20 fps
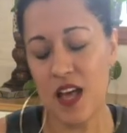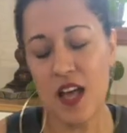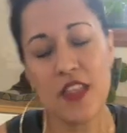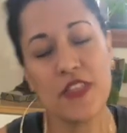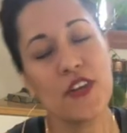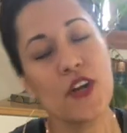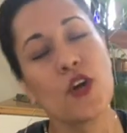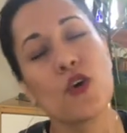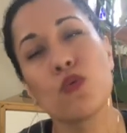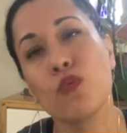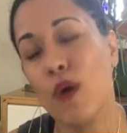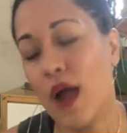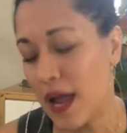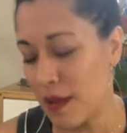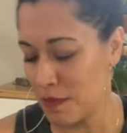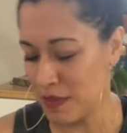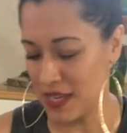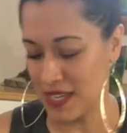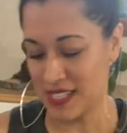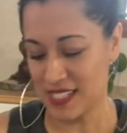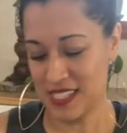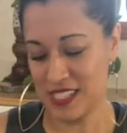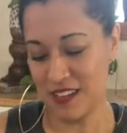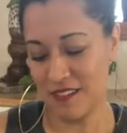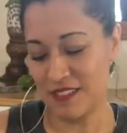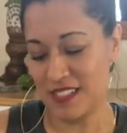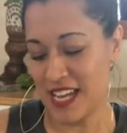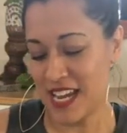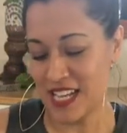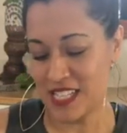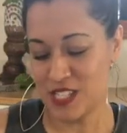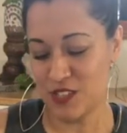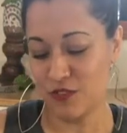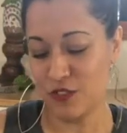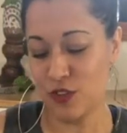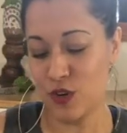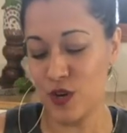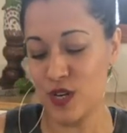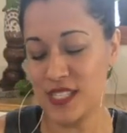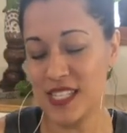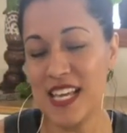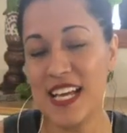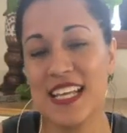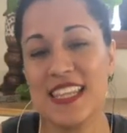the grimiest of dance floors,